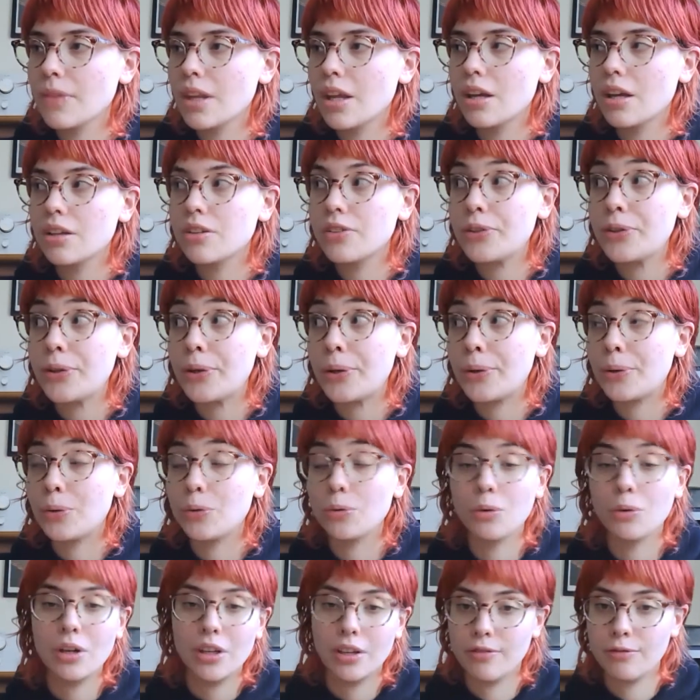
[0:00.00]

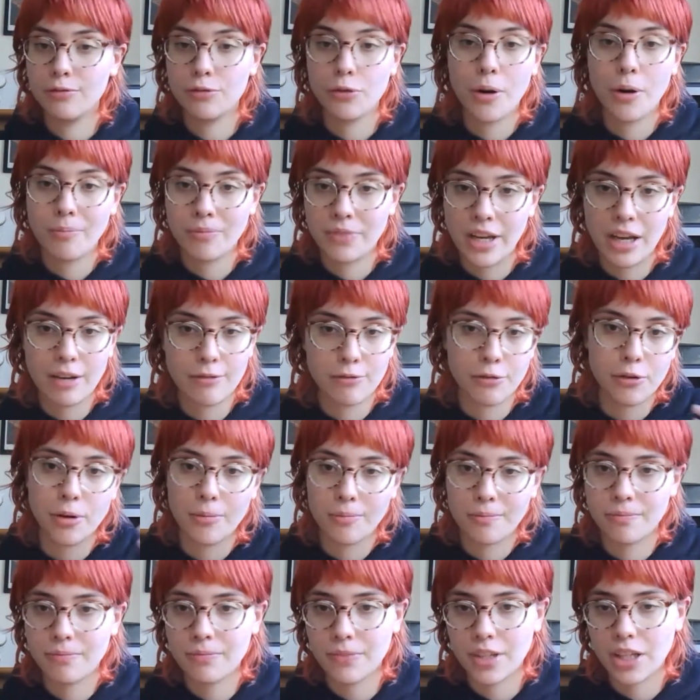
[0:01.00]
So from that,
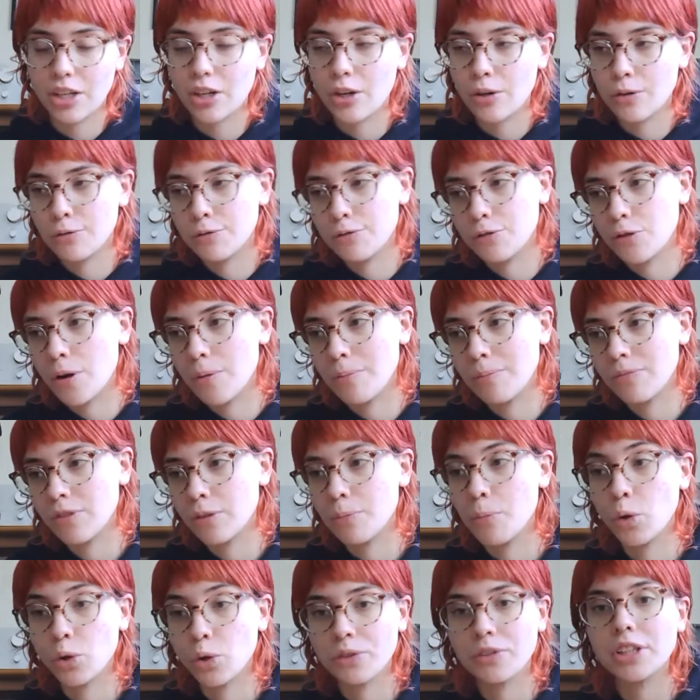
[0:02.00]
from, you know, from the
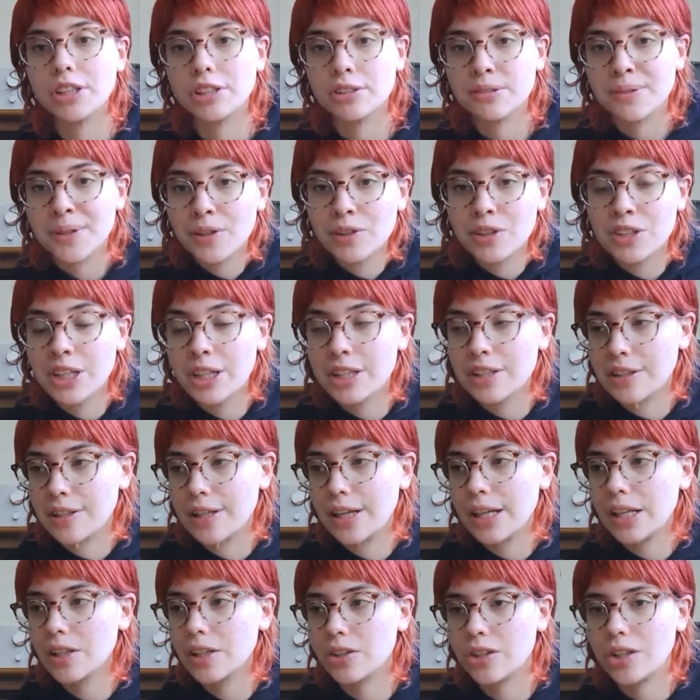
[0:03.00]
Maltese music
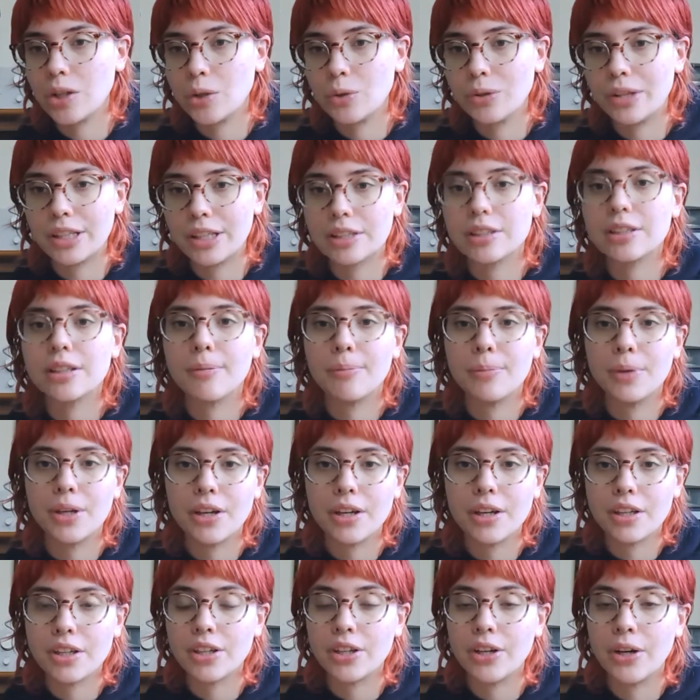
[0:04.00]
scene. So that's a bit,
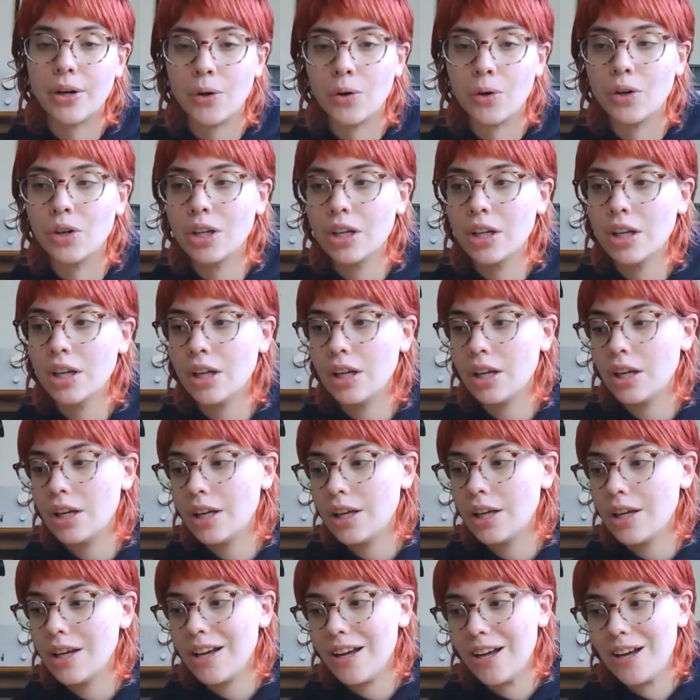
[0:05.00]
you know,
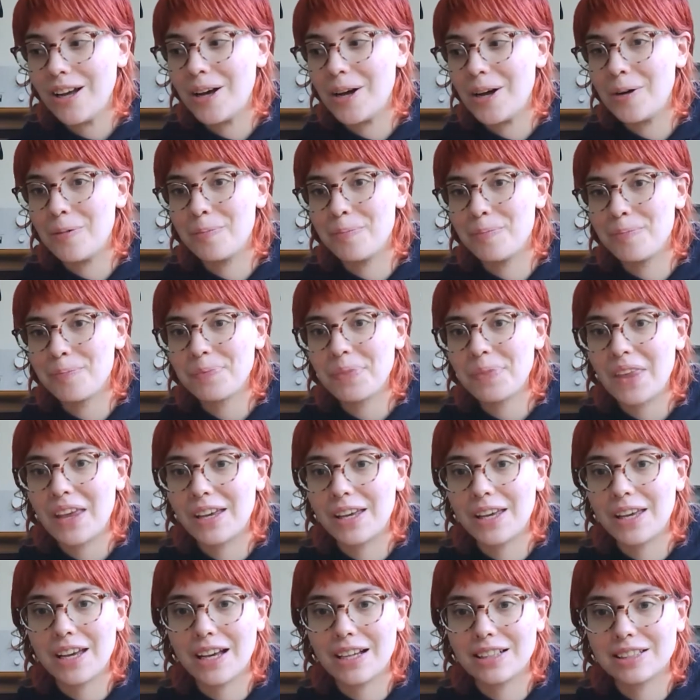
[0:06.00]

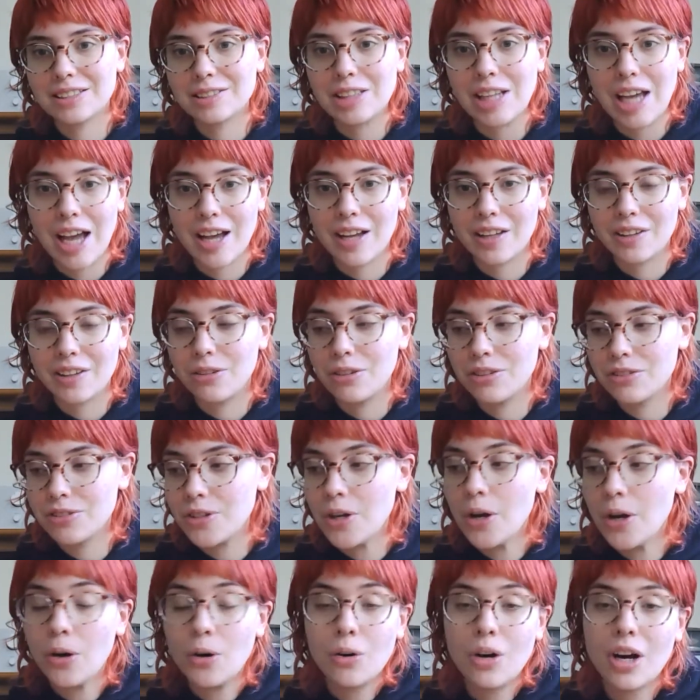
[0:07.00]
yeah, sad.
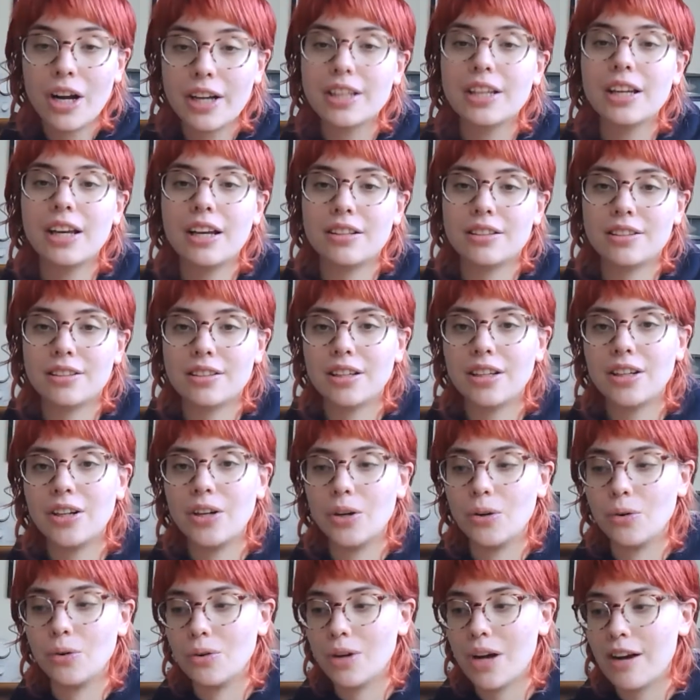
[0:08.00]
So I guess, you
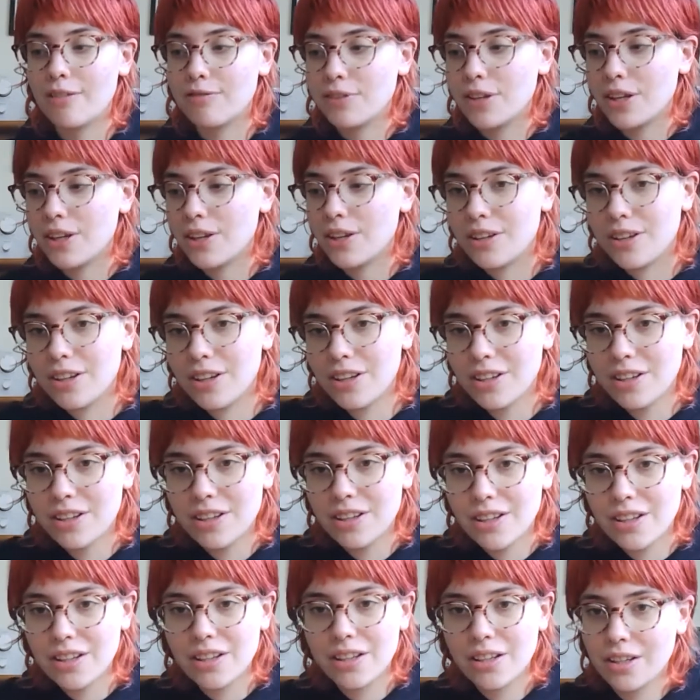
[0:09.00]
know, having
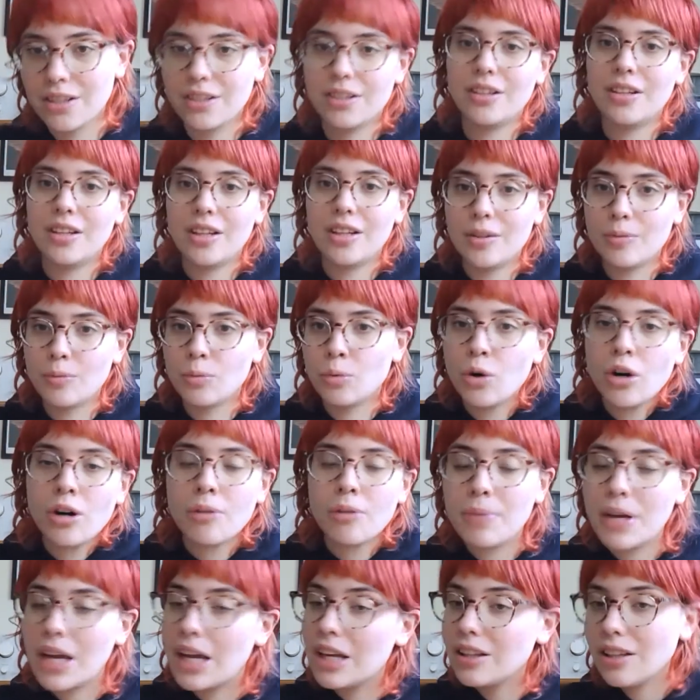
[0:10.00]

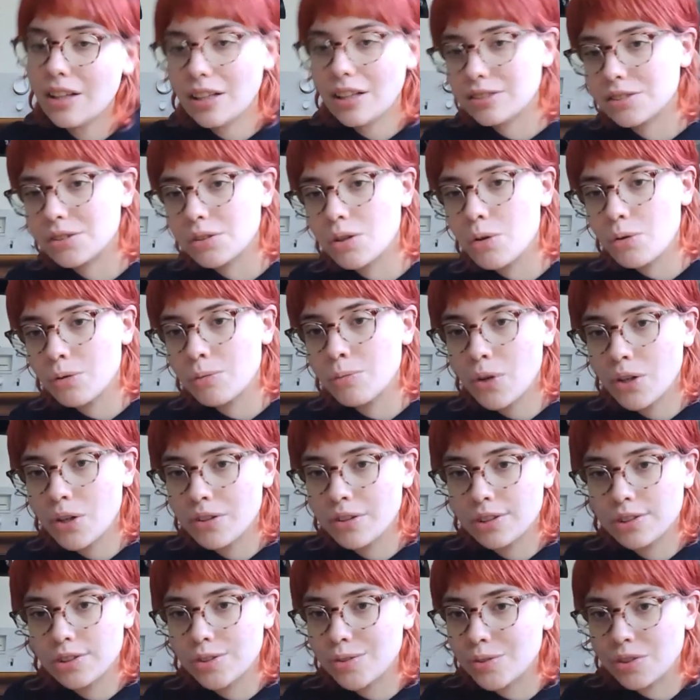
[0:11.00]
Warpaint as role
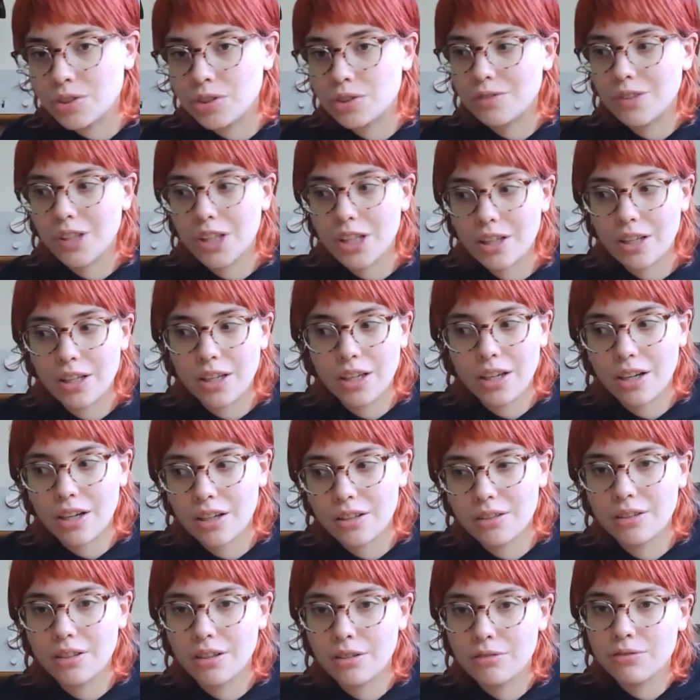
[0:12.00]
models was really
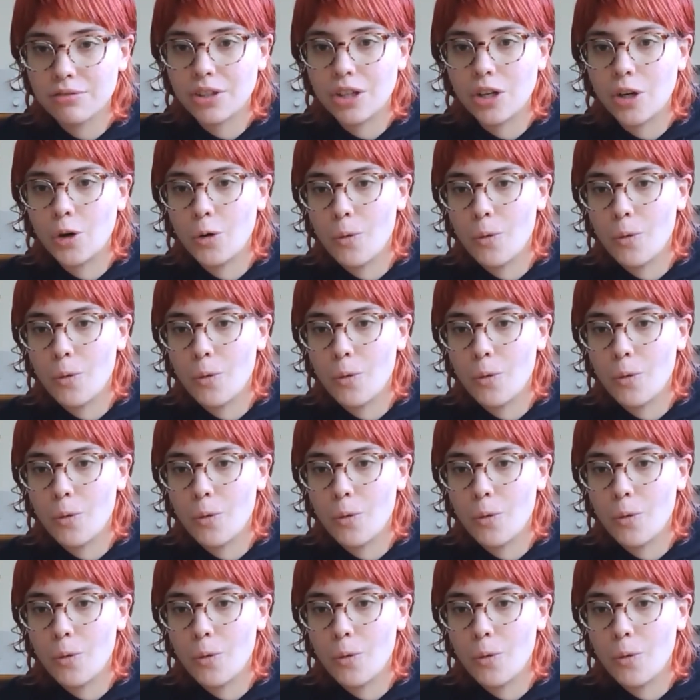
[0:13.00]
kind of, you know,